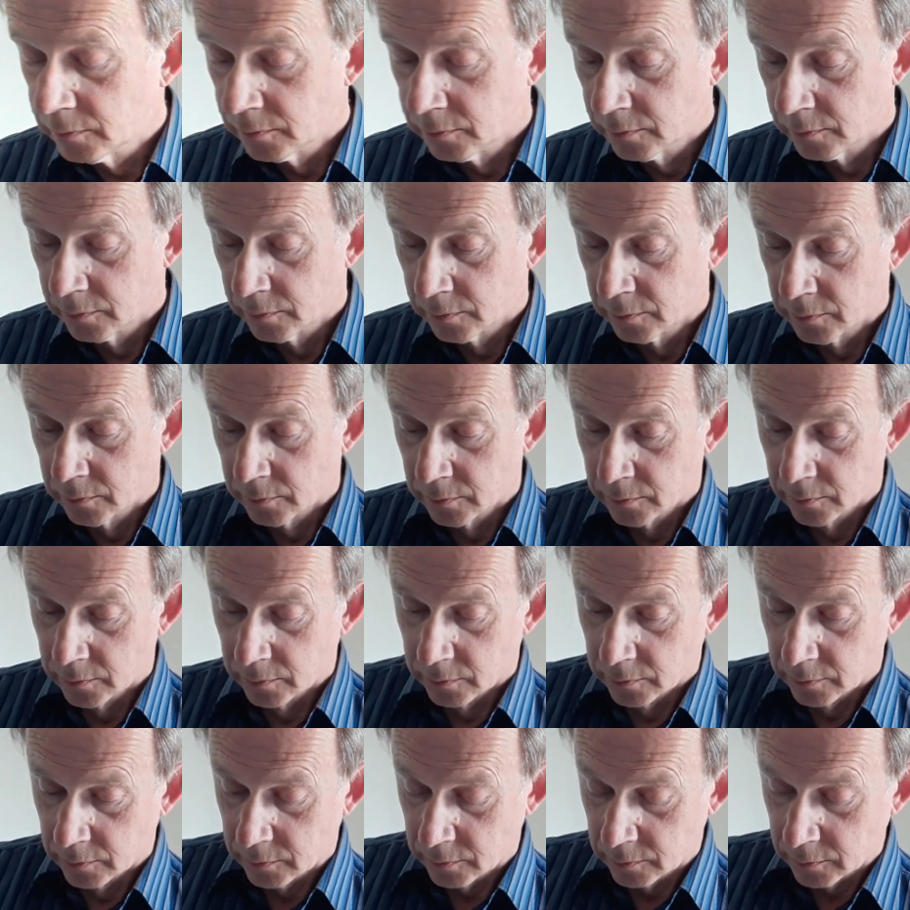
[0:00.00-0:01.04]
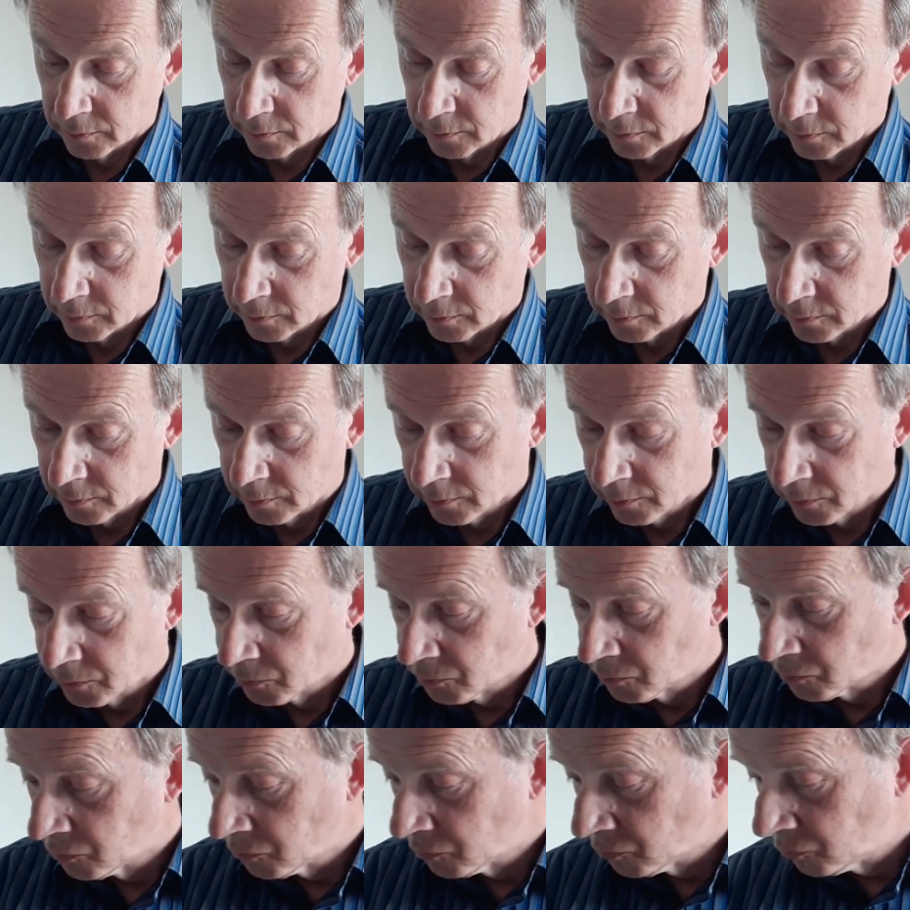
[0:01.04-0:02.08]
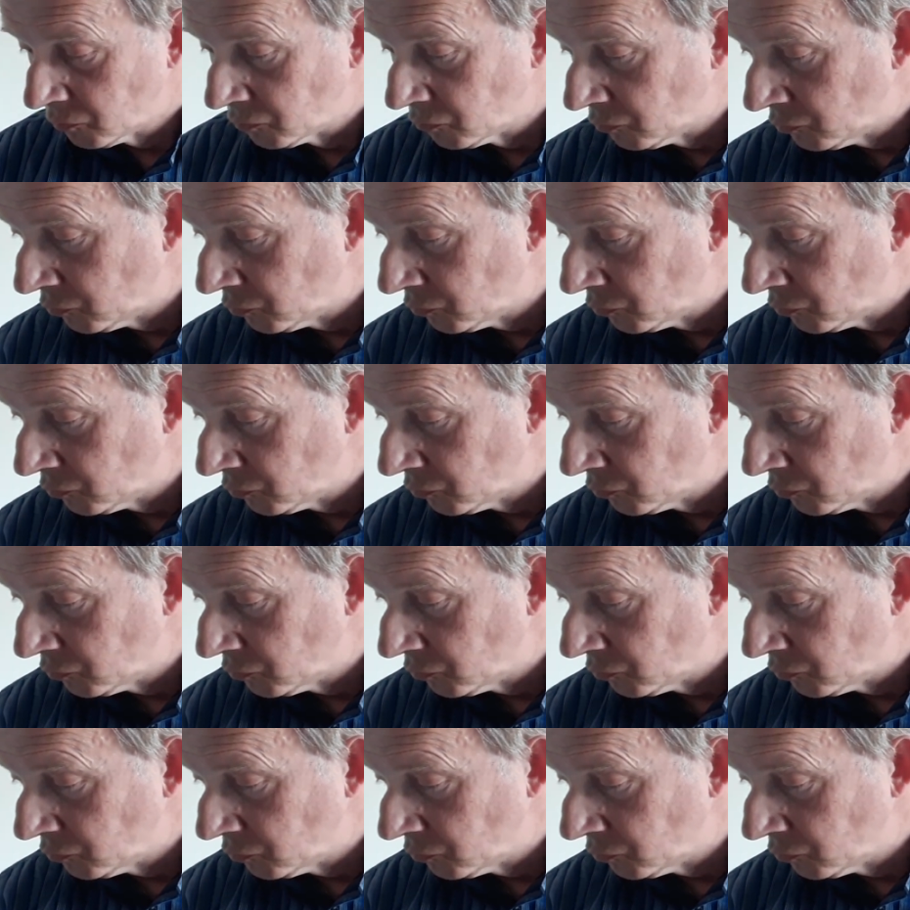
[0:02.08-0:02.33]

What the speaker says: Nothing is said.